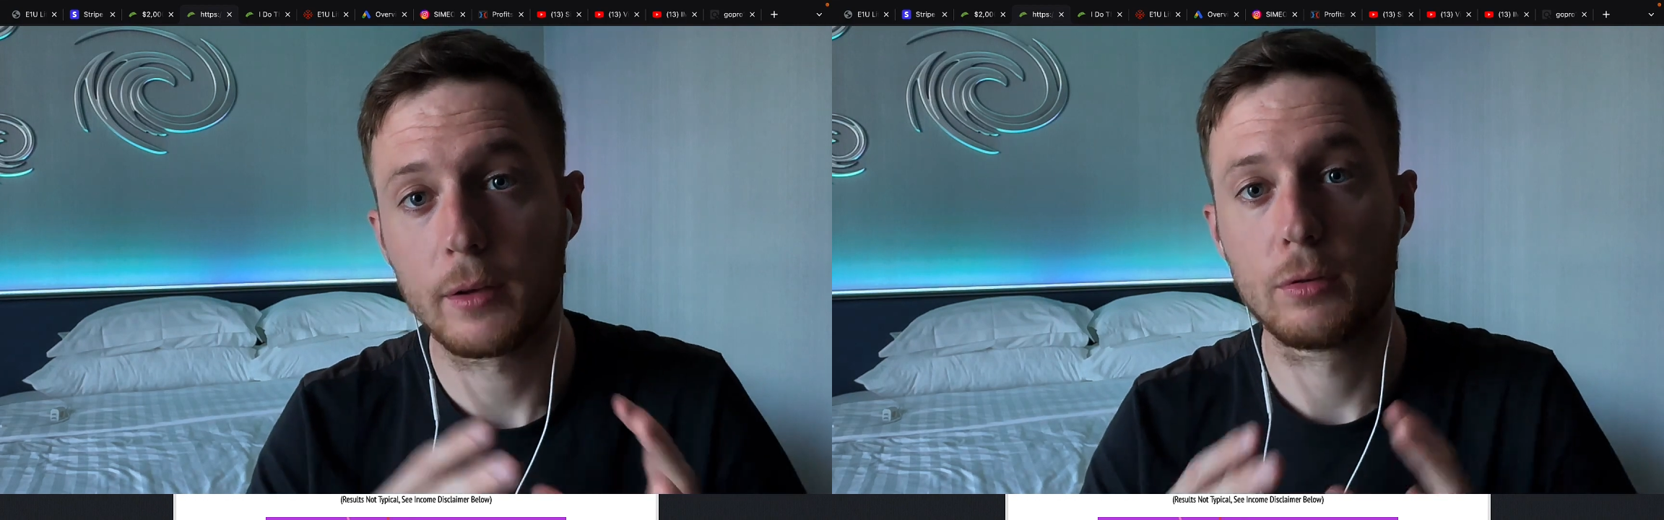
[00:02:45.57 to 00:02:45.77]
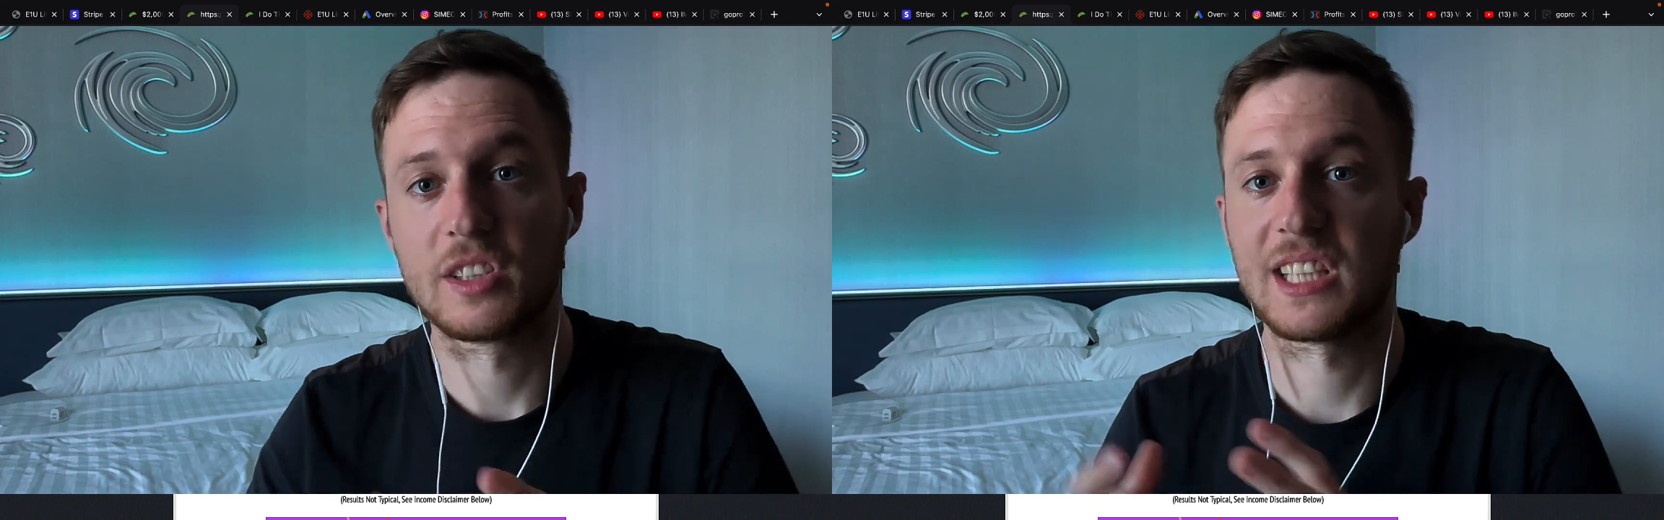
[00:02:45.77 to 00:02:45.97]

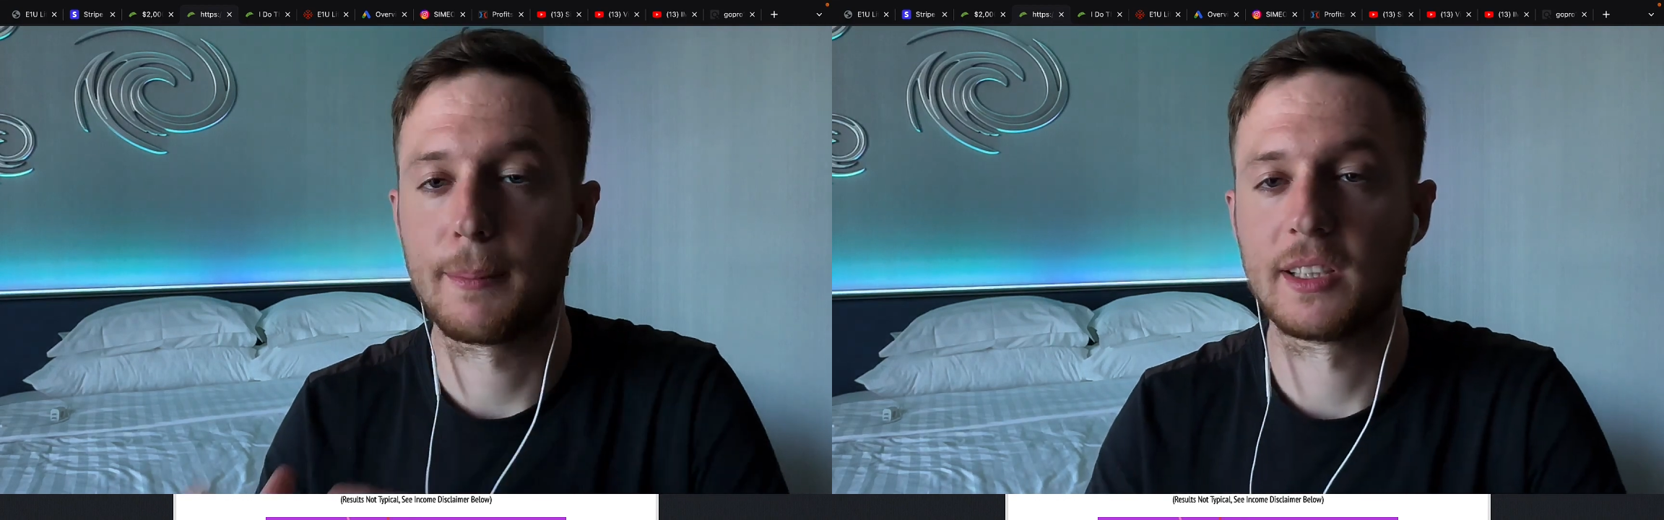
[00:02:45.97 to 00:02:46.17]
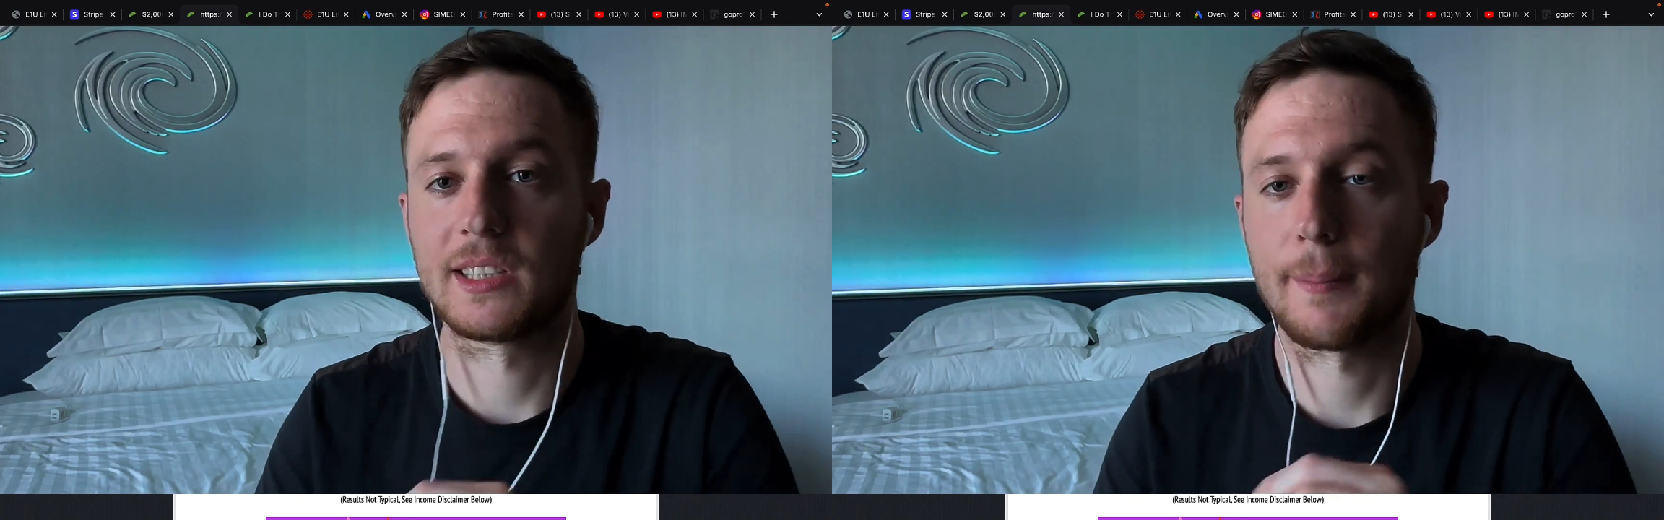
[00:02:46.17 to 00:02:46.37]
you through step
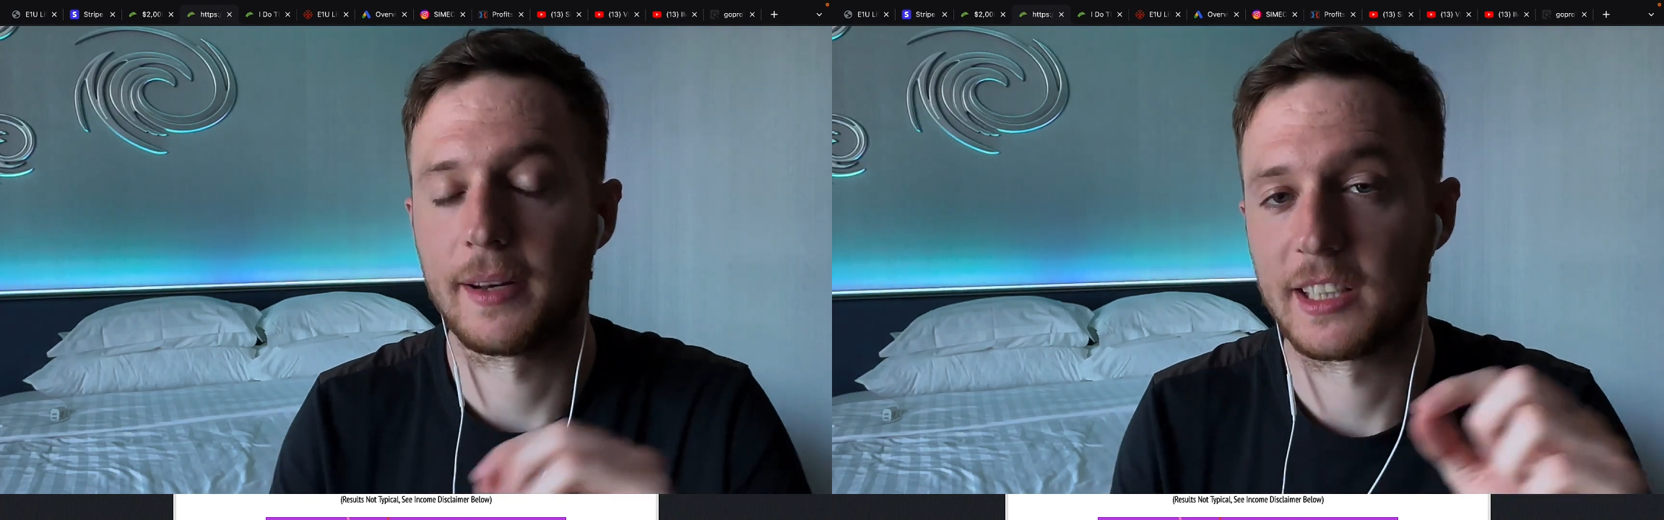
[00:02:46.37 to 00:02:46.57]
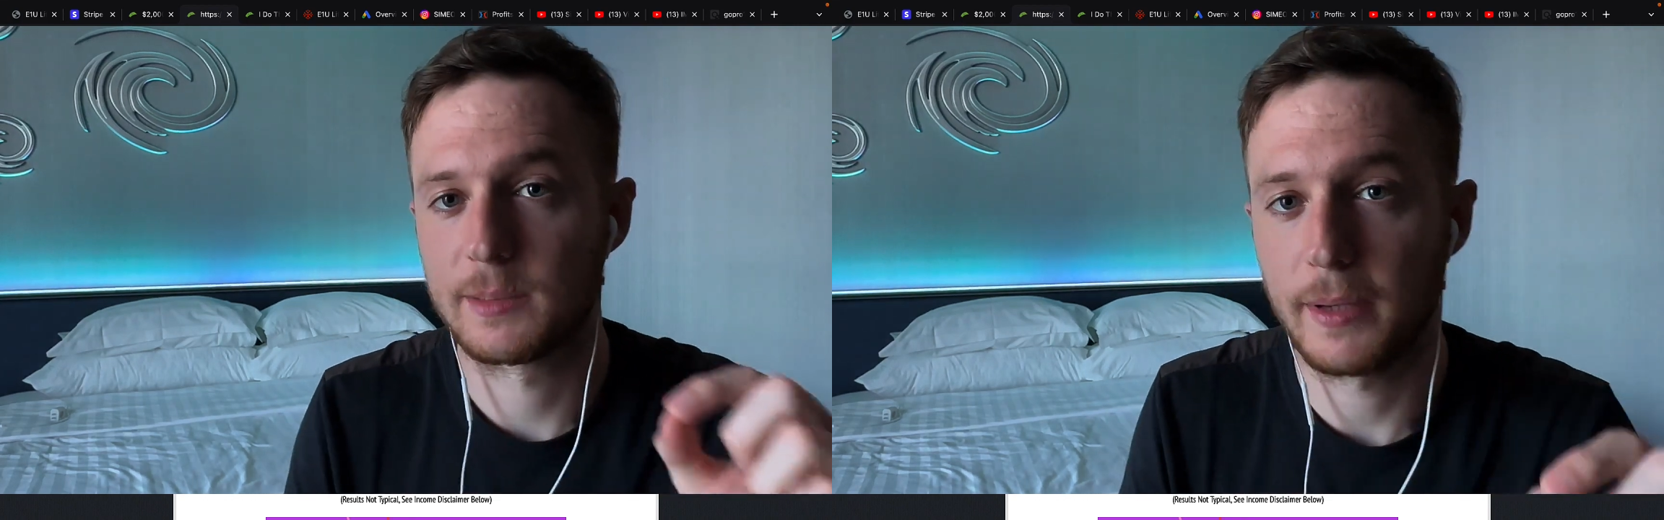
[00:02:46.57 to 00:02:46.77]
by step
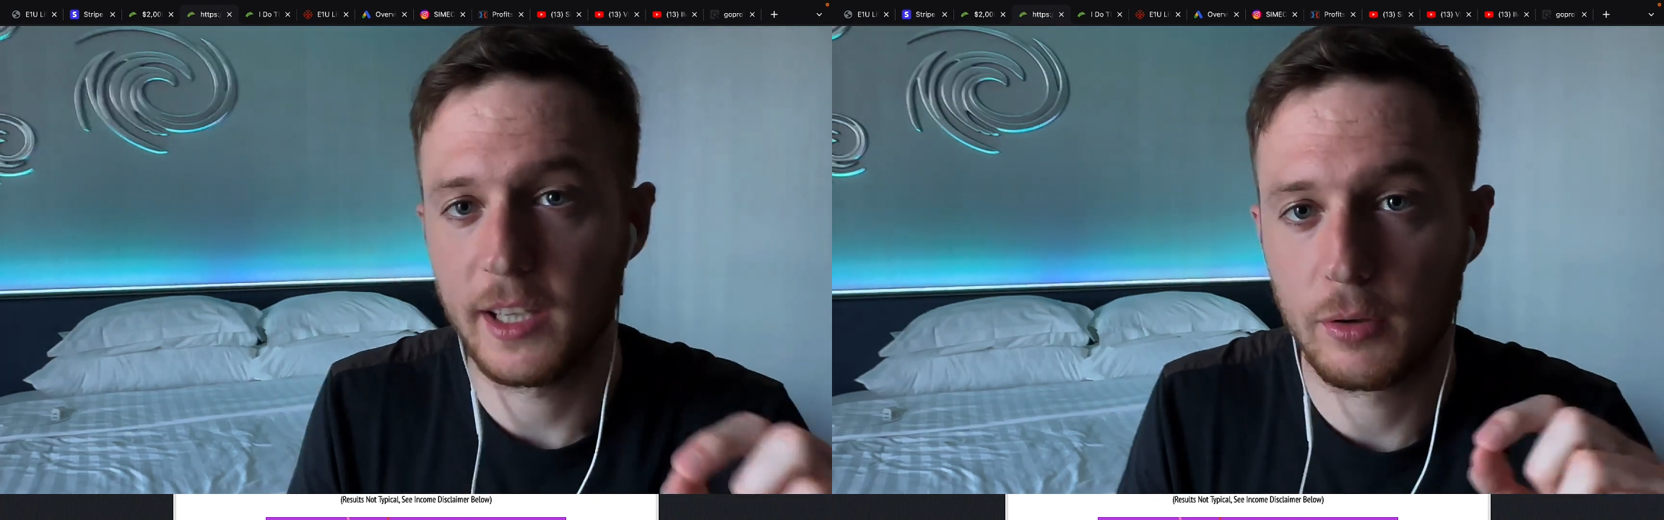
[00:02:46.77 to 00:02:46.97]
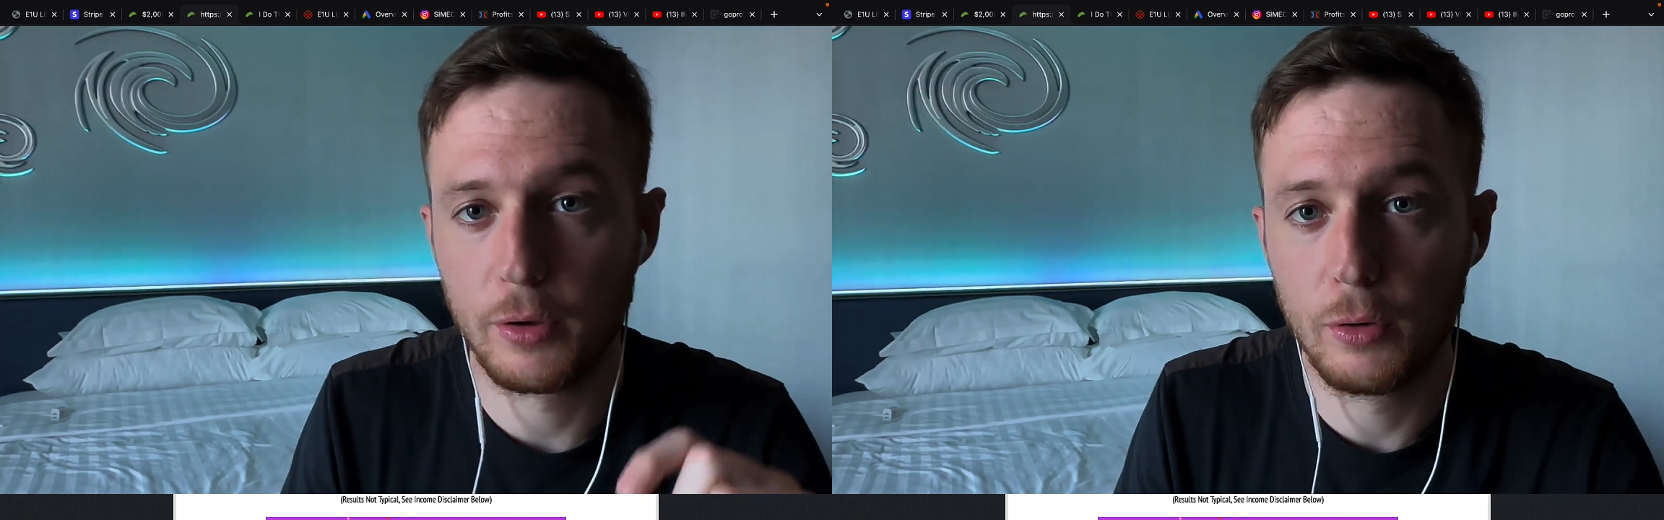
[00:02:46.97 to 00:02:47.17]
and
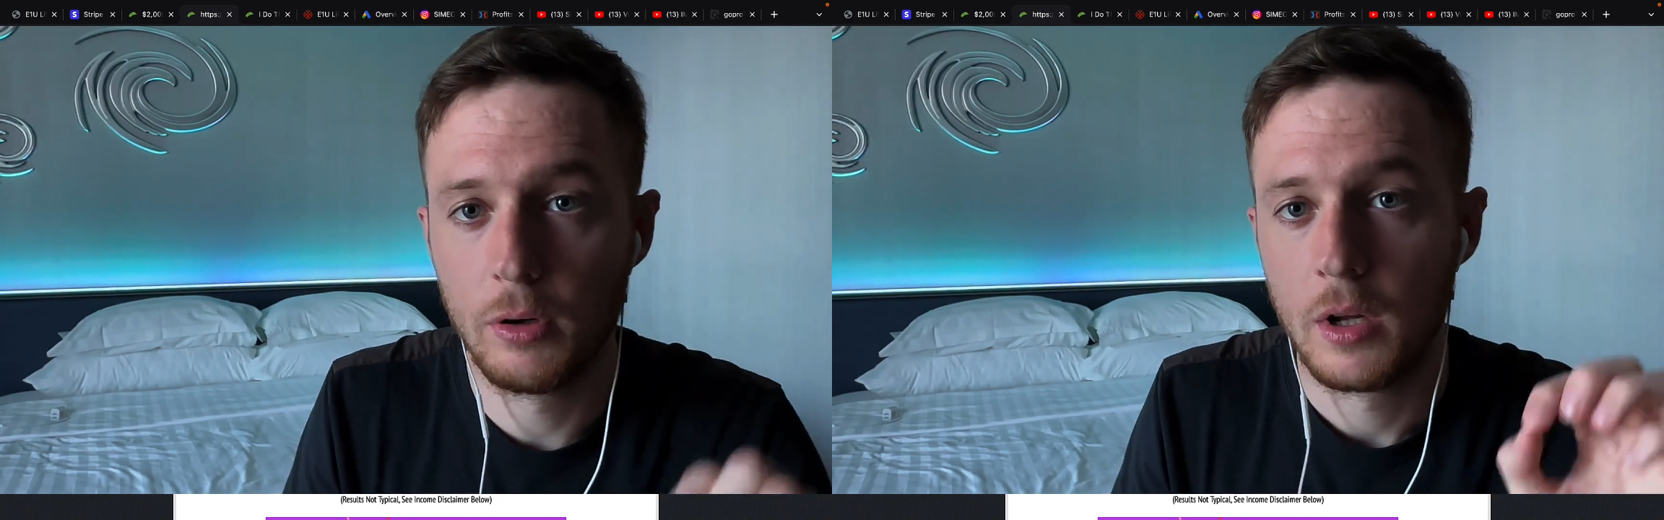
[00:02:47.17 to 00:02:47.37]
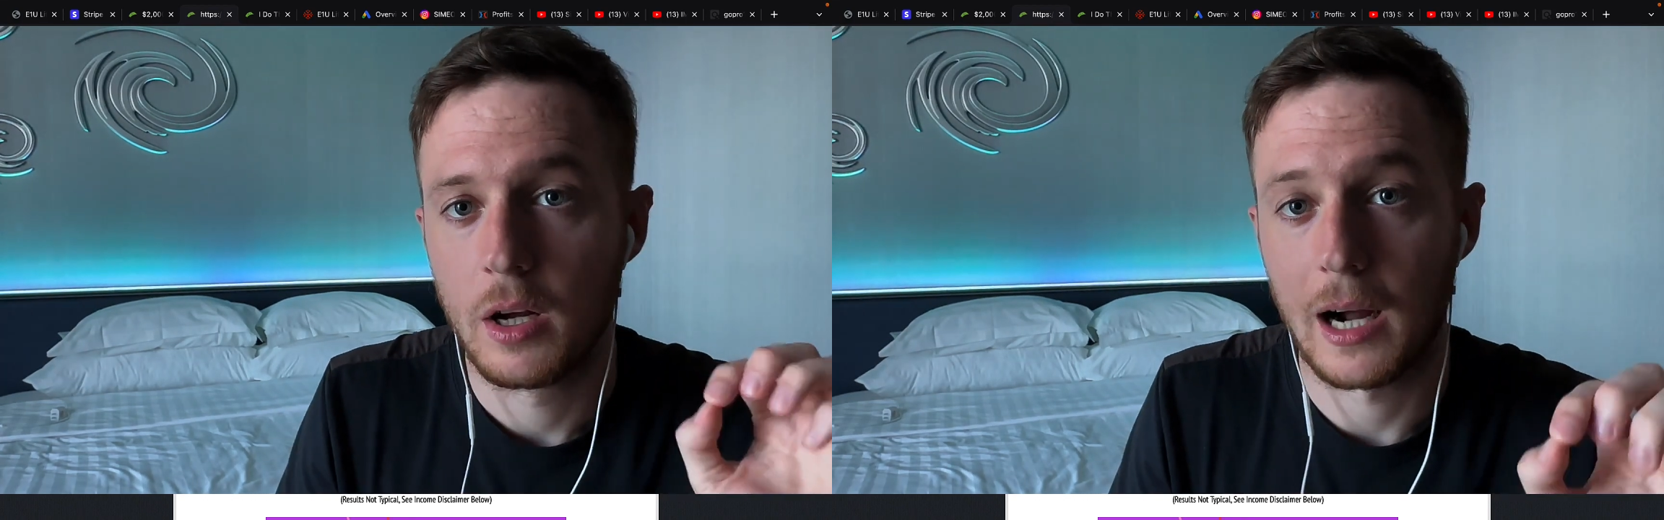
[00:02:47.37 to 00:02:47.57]
explain to you